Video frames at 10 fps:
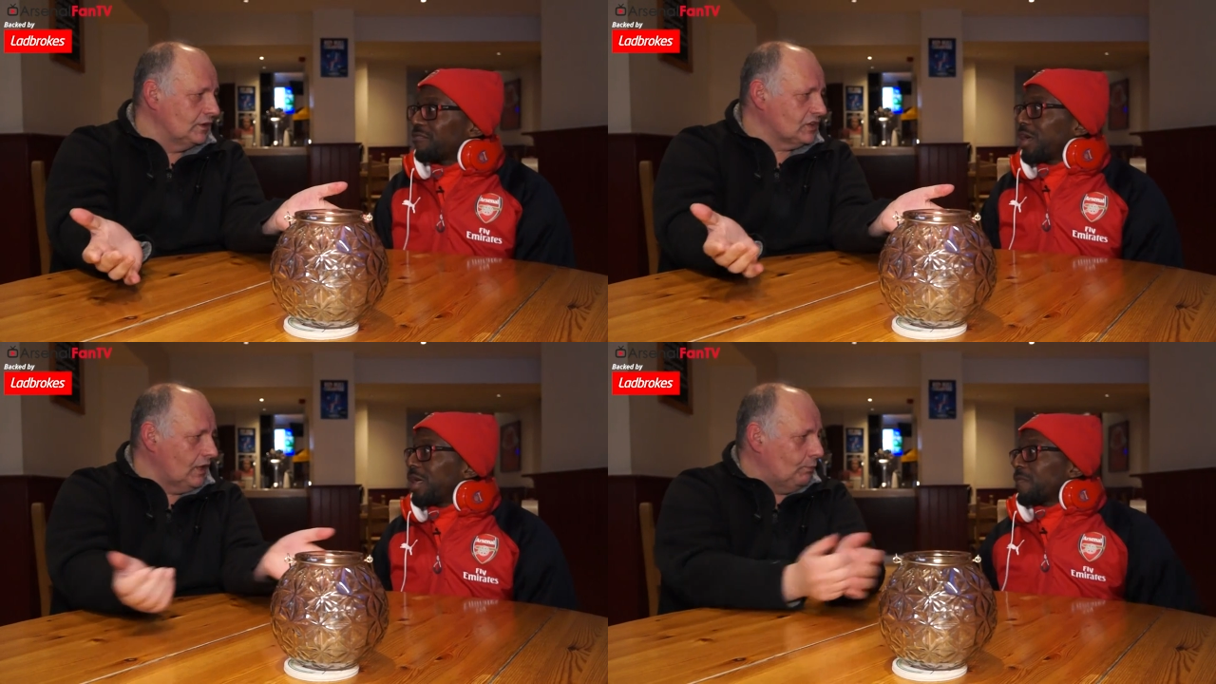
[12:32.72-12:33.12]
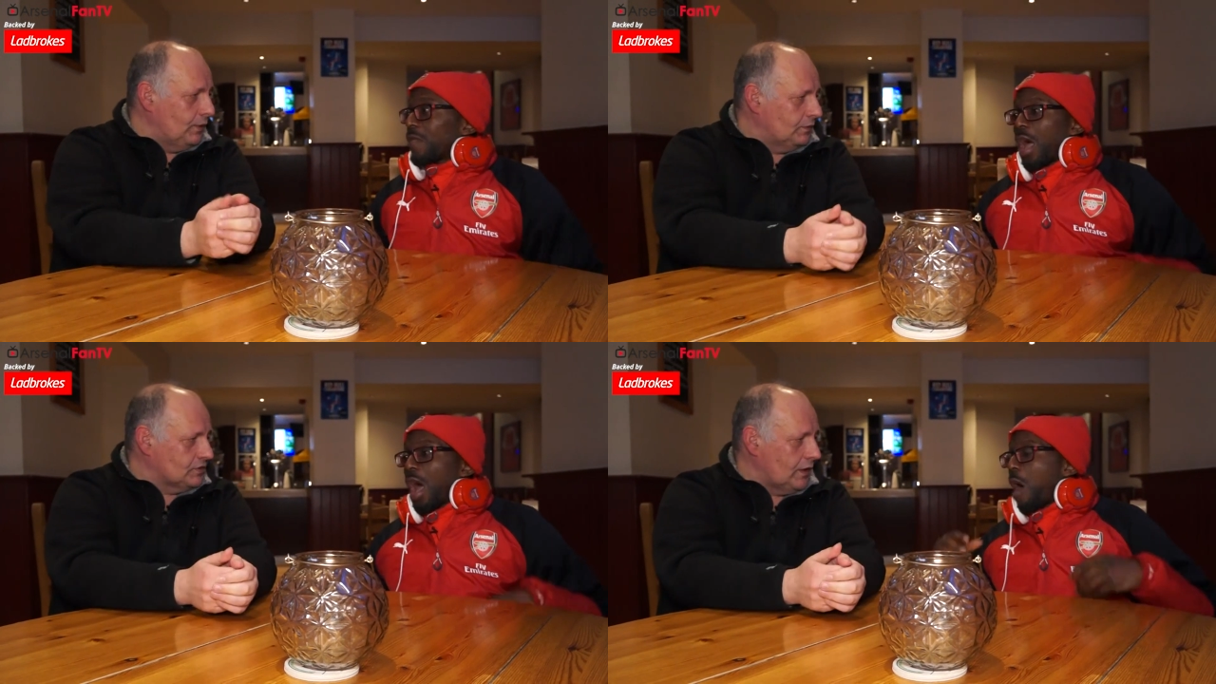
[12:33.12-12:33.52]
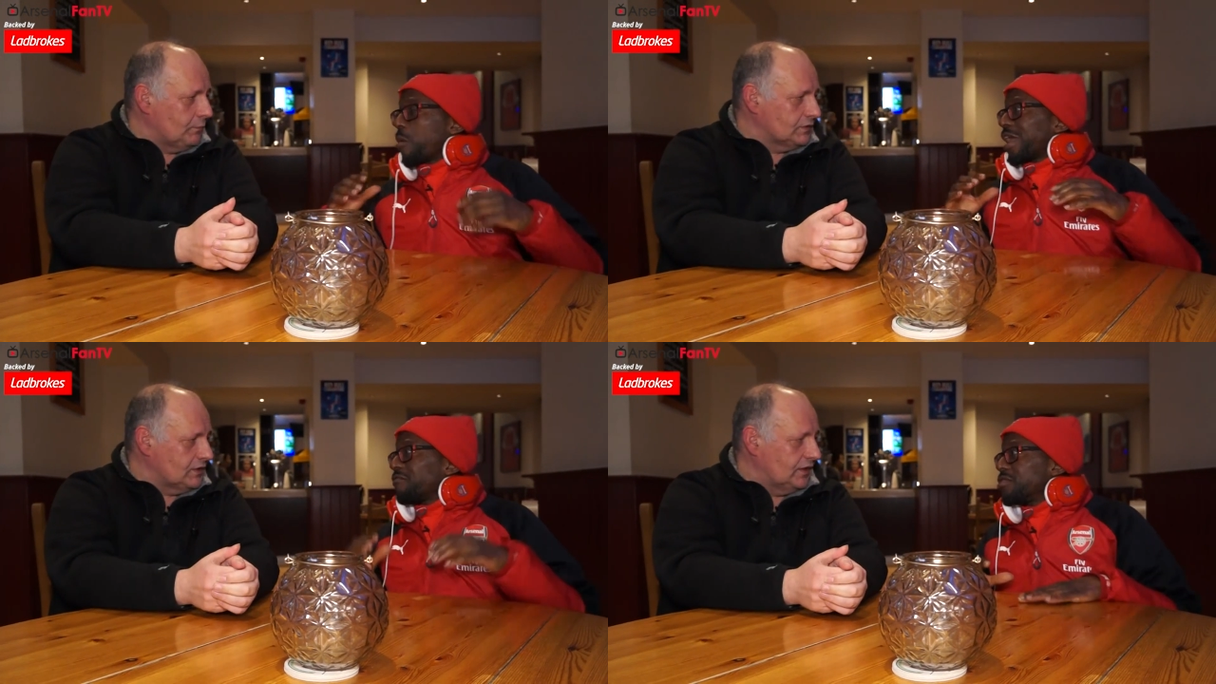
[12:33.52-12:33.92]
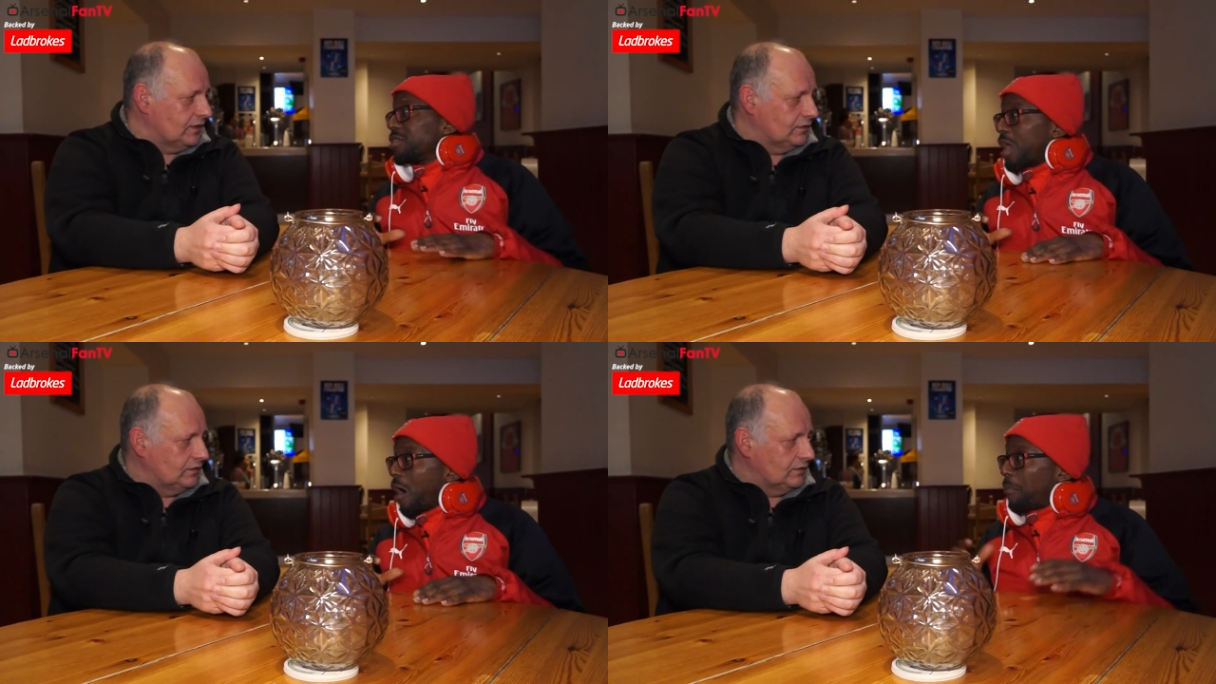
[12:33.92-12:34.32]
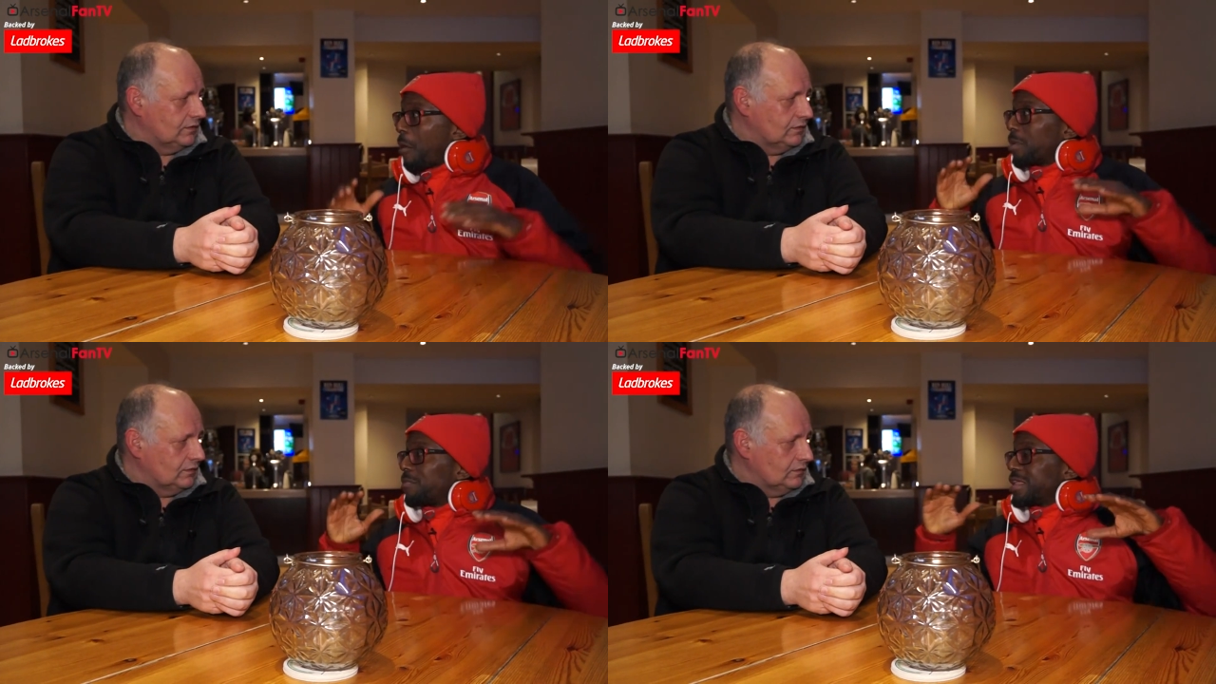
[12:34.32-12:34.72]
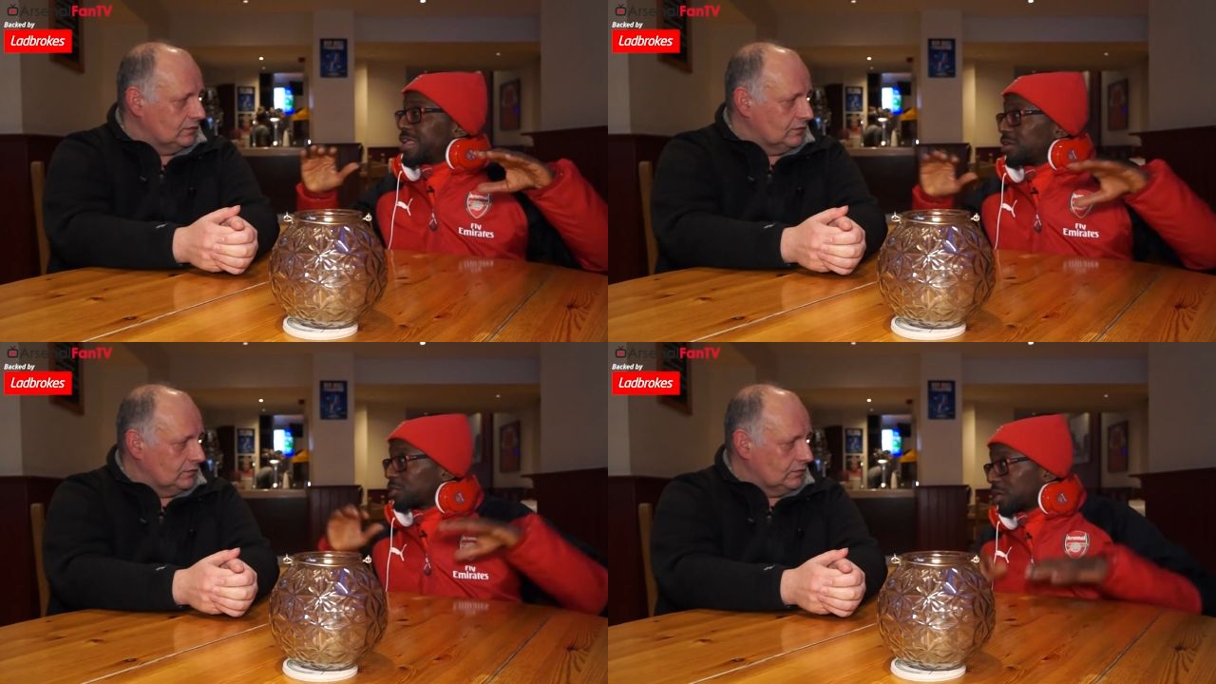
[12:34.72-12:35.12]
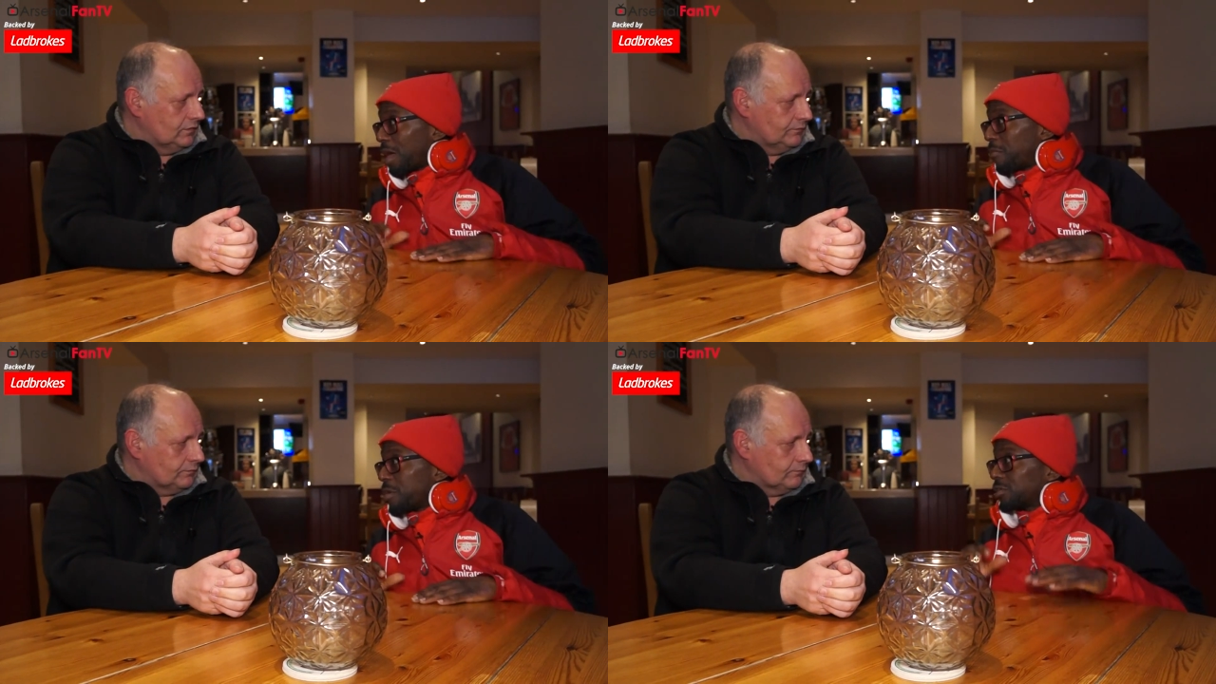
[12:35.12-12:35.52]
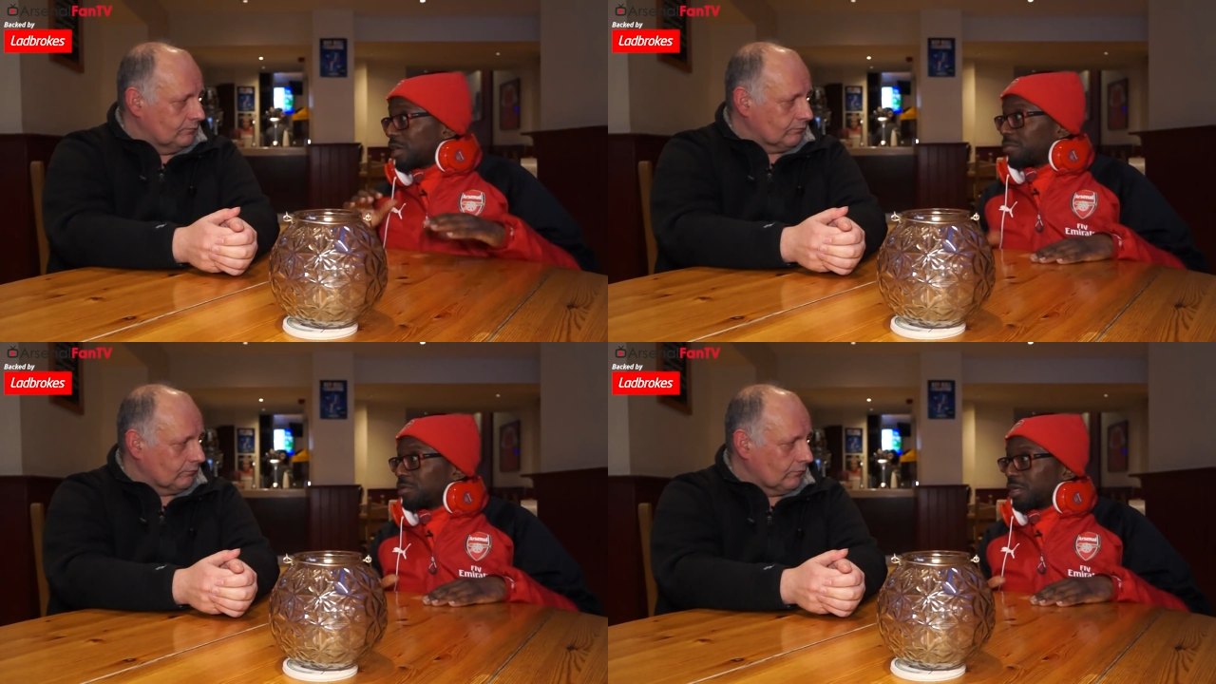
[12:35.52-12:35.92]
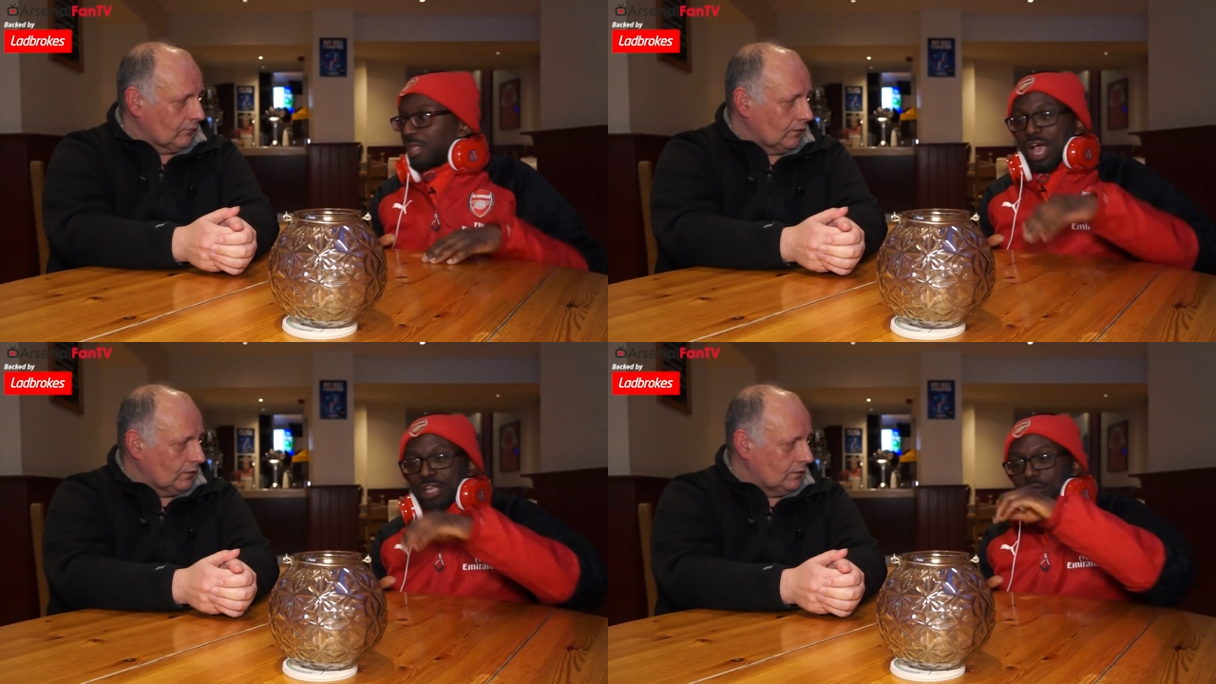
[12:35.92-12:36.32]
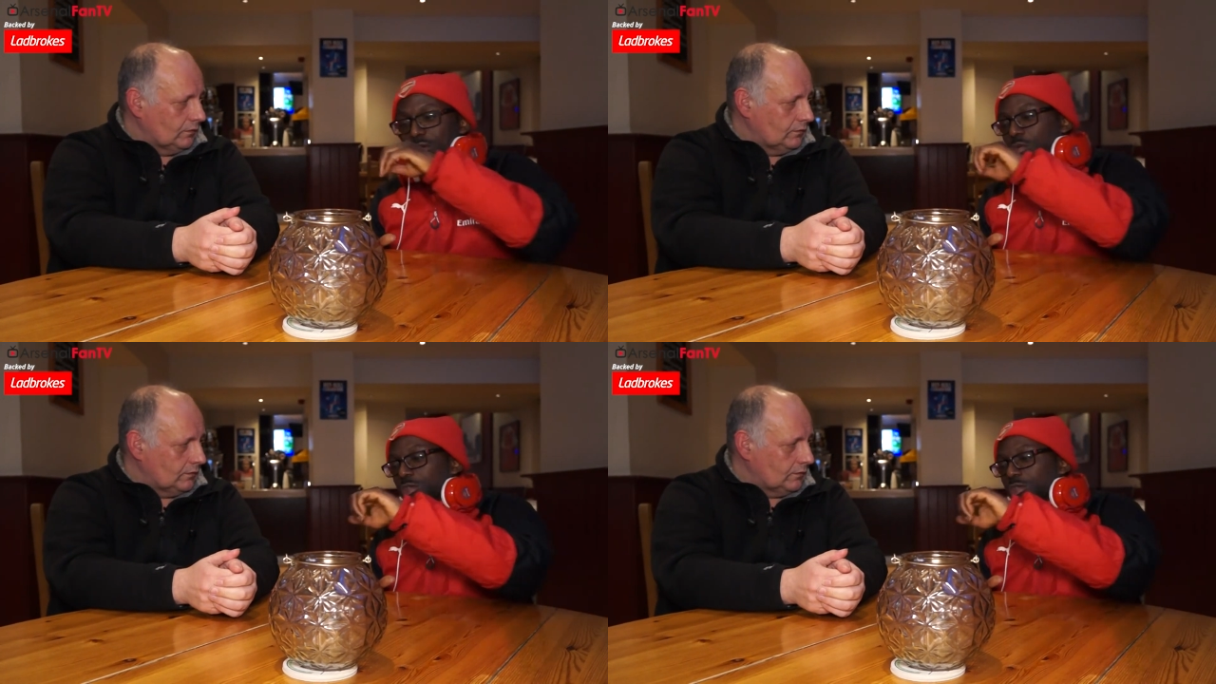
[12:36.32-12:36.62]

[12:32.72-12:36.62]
Speaker 1: English have club win the Champions I would have League. no problem in English club winning Champions League as long as it